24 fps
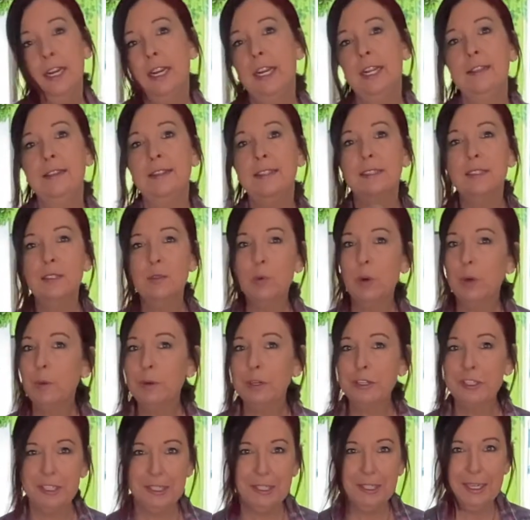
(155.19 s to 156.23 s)
and this is where we're
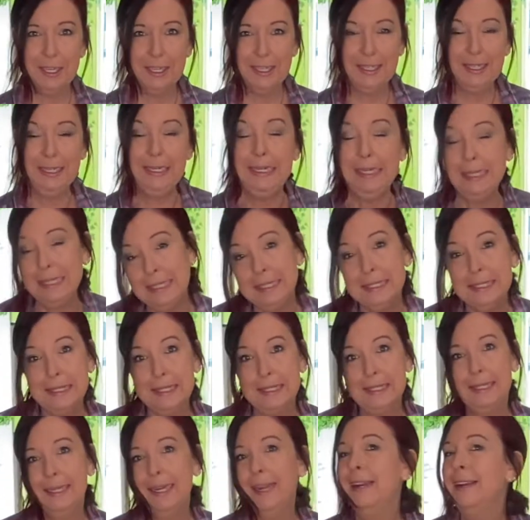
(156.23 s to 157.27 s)
just gonna
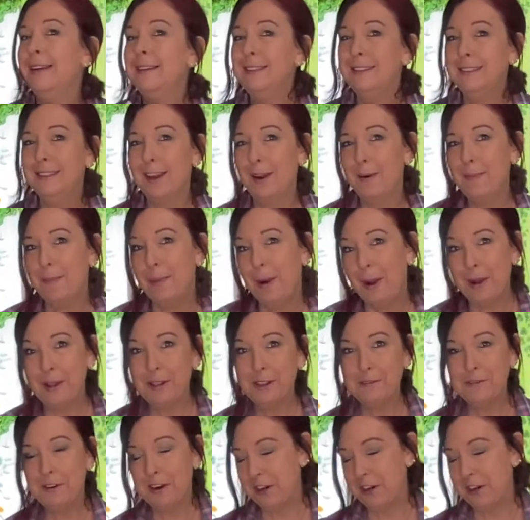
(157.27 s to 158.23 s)
easily dump all of our